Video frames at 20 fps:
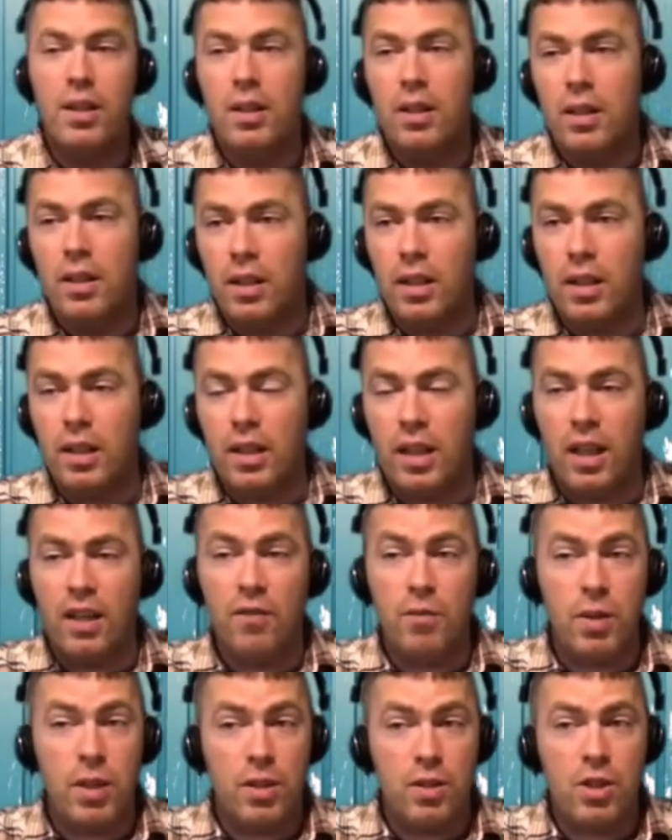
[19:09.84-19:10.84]
He gave
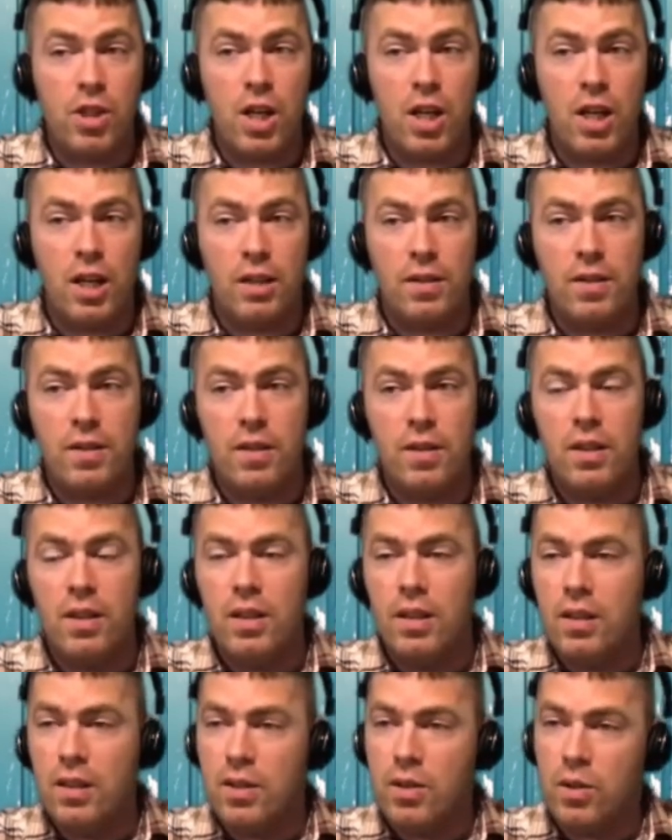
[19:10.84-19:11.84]
me a chance
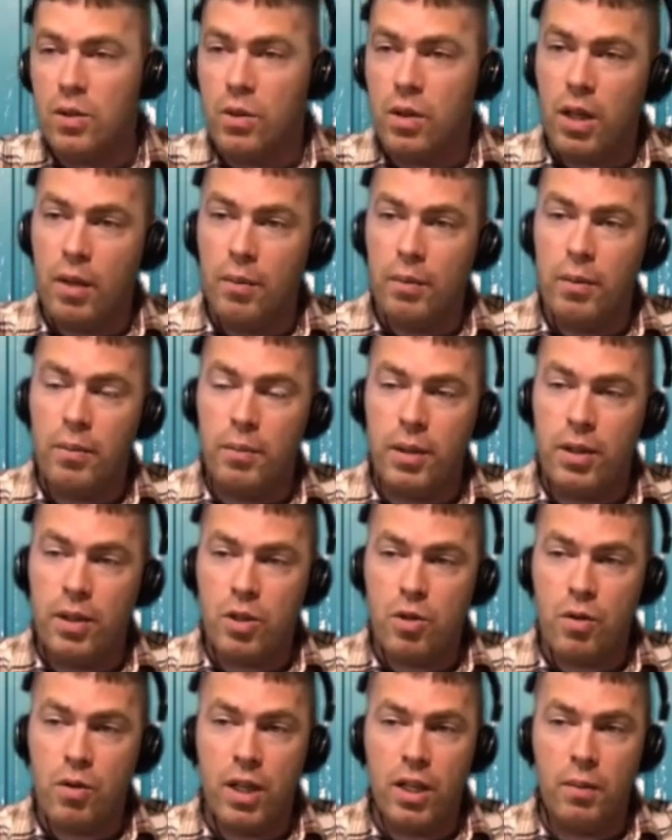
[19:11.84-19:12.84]
to come and be a
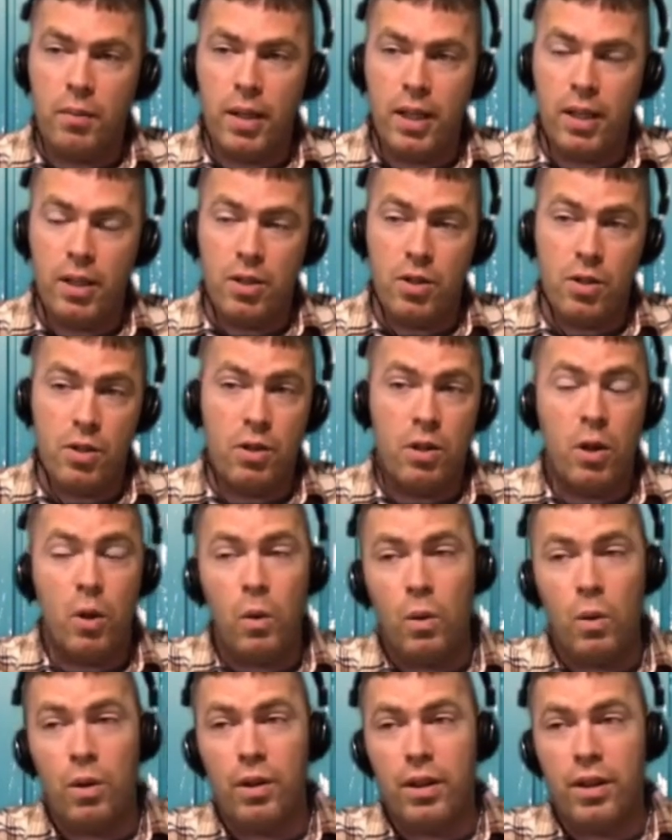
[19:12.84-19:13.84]
training manager,
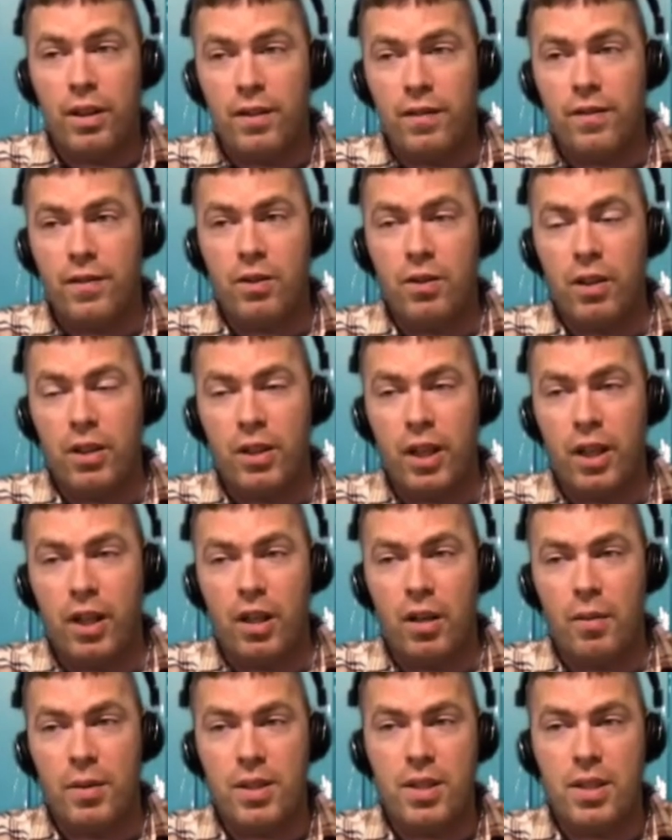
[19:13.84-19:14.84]
or if you're on the
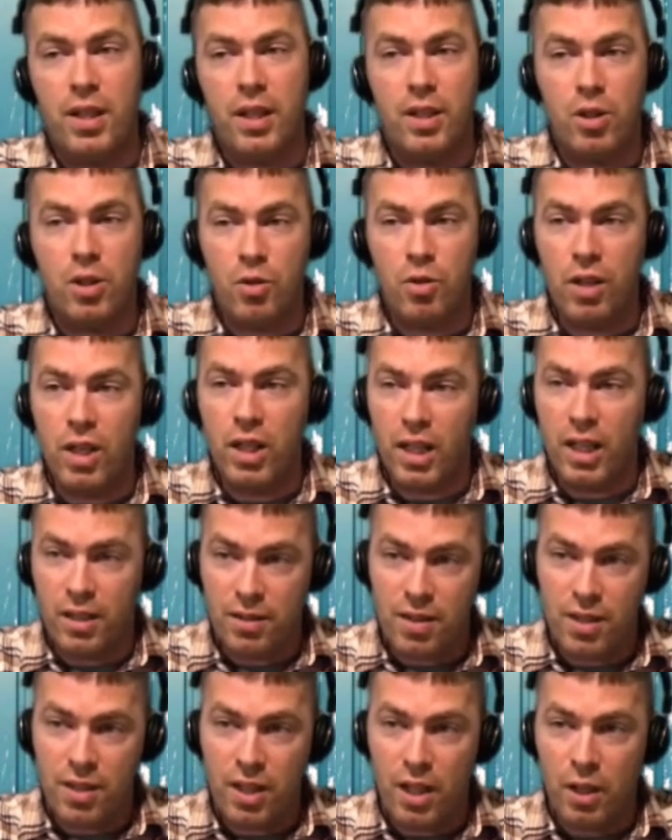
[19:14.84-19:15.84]
Army side, a training
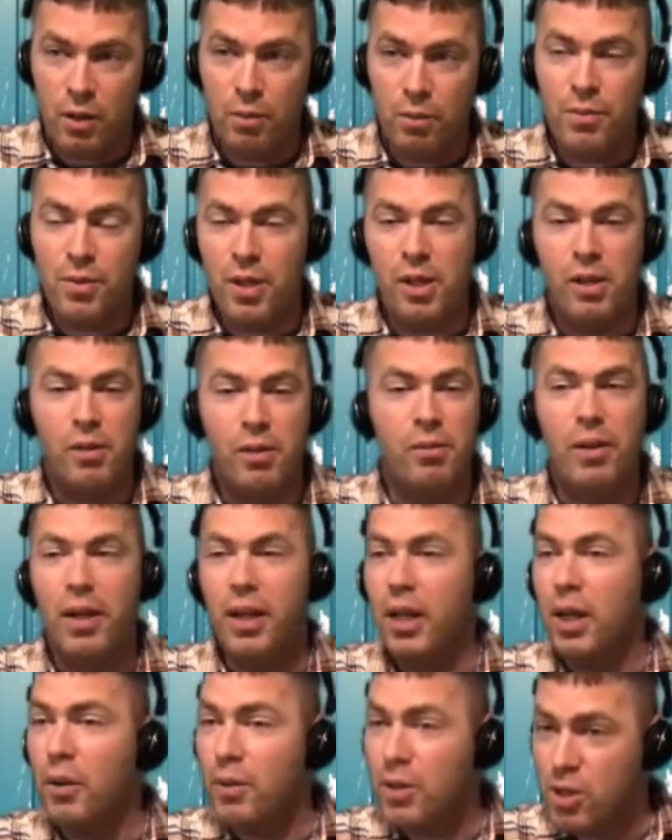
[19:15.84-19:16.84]
NCO. So I
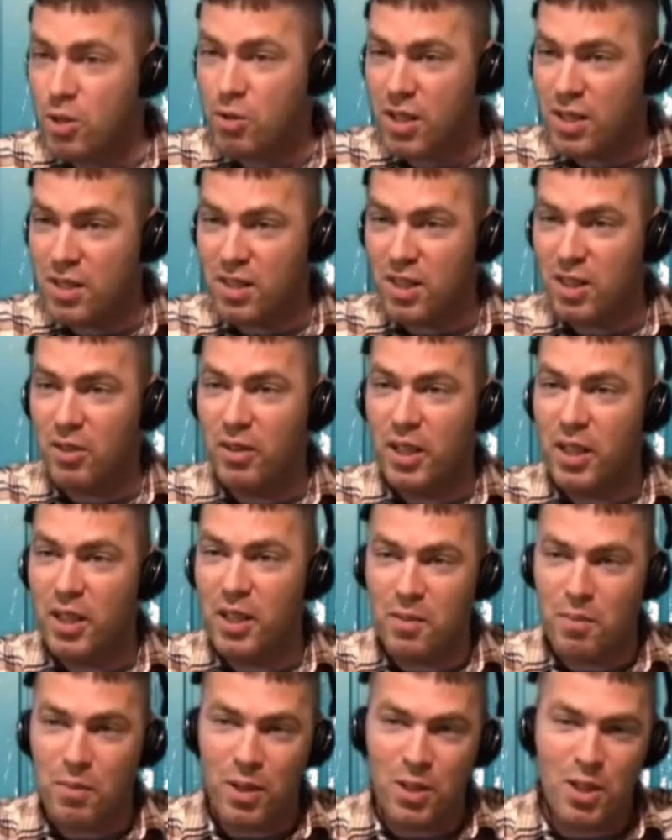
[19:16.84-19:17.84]
always transliterate
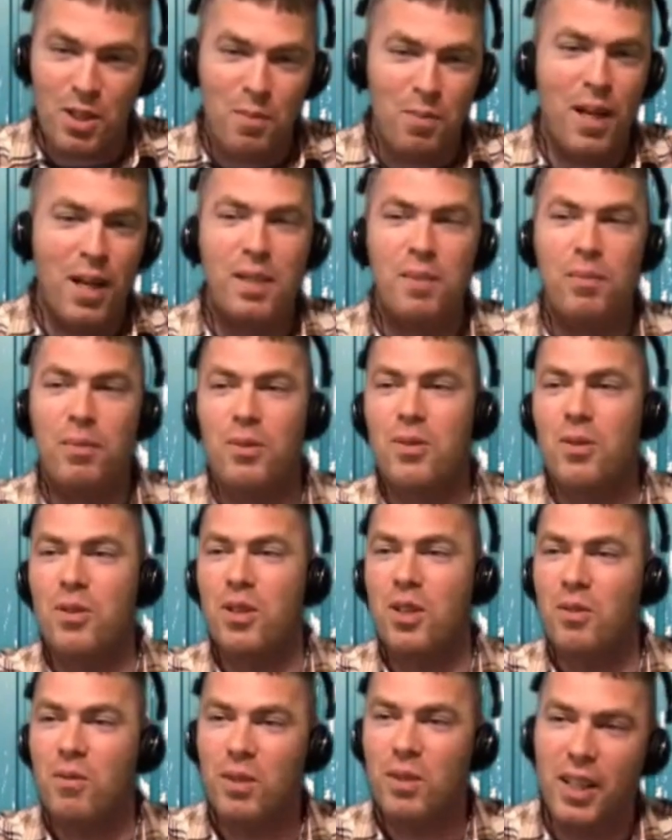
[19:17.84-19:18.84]
as much as possible so you
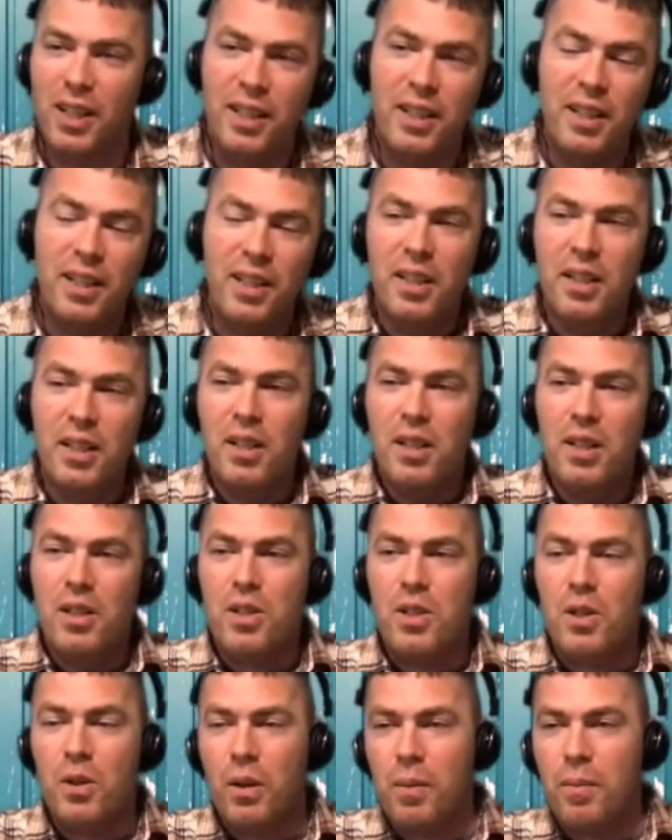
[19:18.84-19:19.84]
can relate.
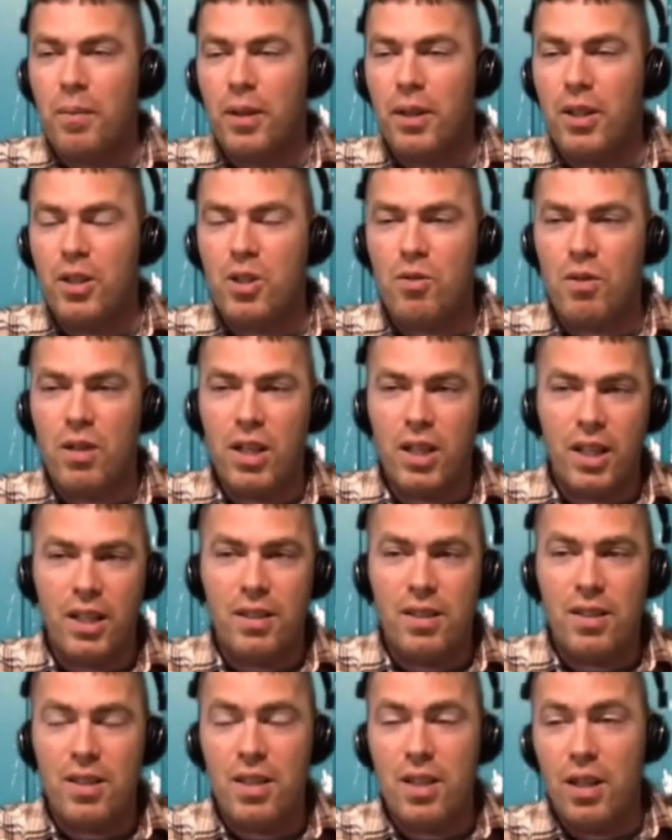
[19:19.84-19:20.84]
So I've been a training
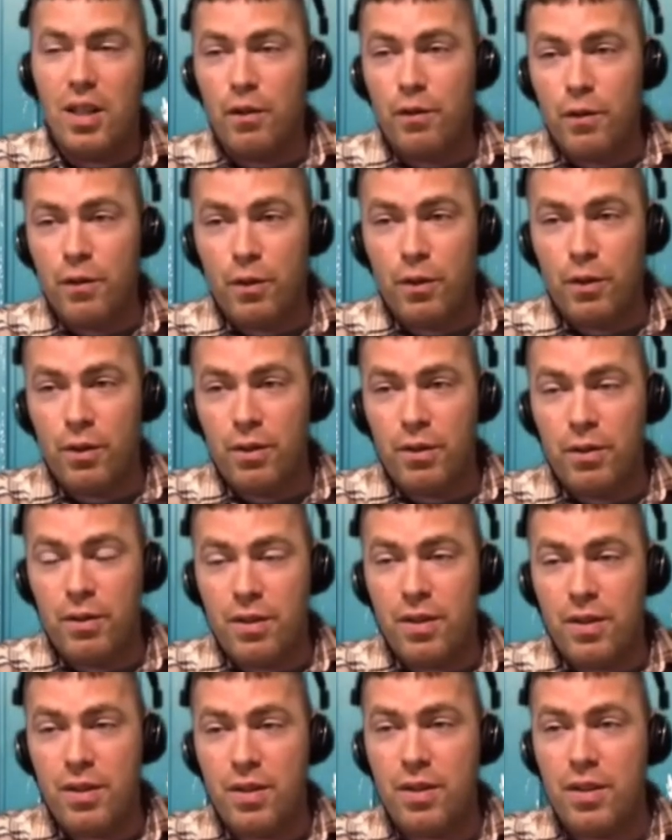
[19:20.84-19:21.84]
NCO for
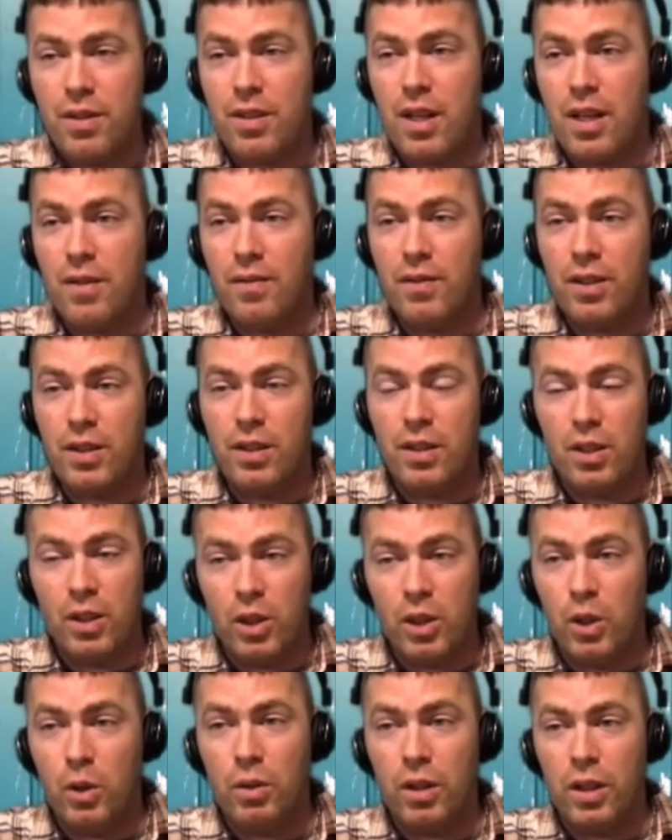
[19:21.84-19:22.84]
7
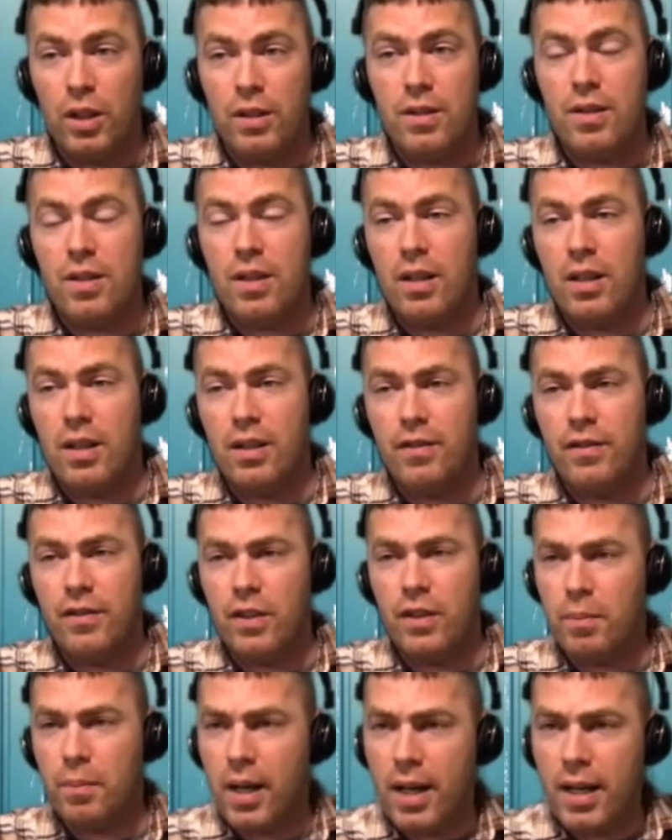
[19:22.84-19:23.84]
units for
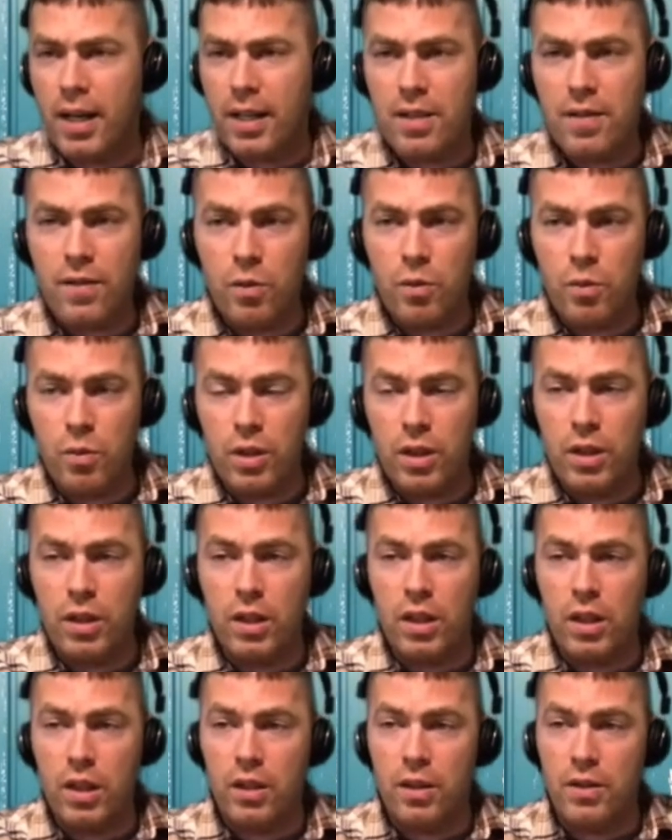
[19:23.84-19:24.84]
the past 3
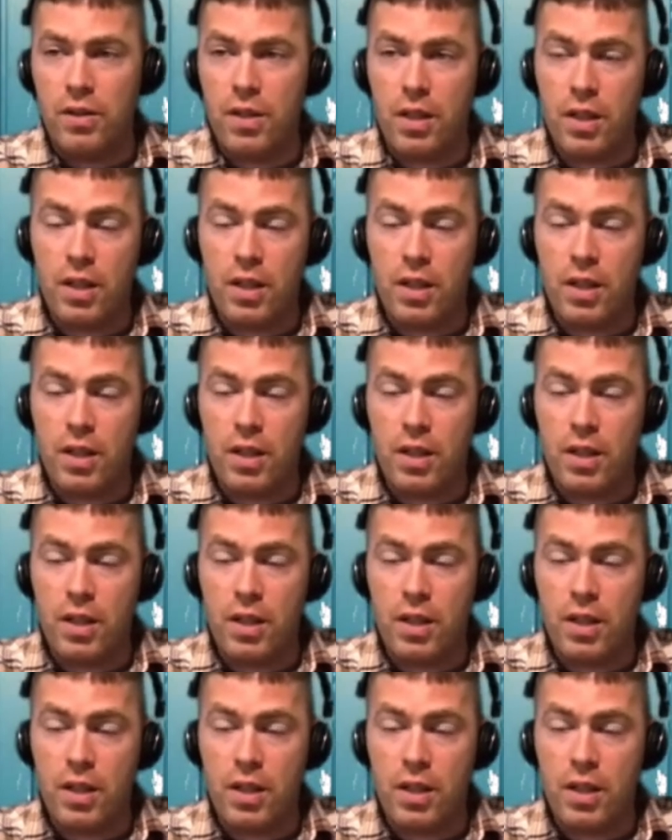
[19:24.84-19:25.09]
years.